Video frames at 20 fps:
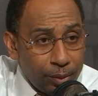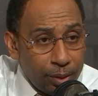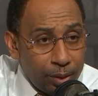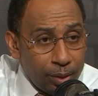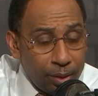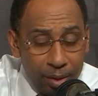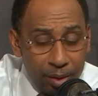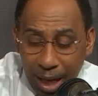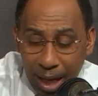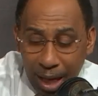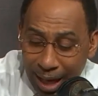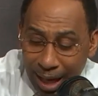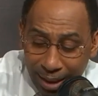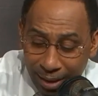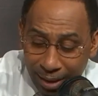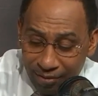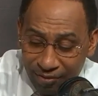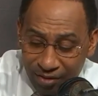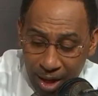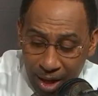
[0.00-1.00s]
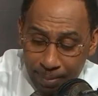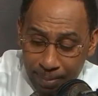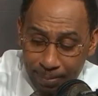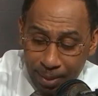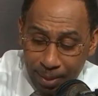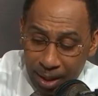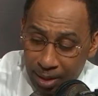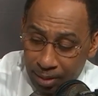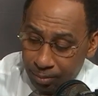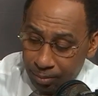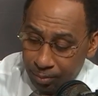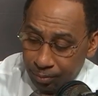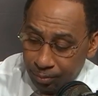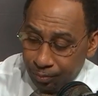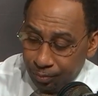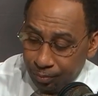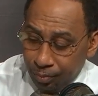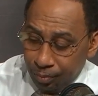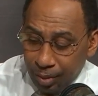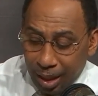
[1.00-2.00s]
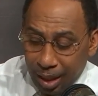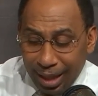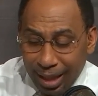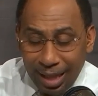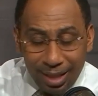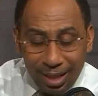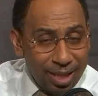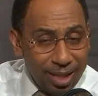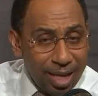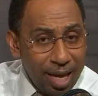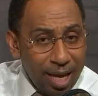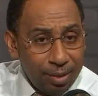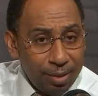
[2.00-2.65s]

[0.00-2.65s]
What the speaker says: Now, I like Le'Veon Bell. Like I said,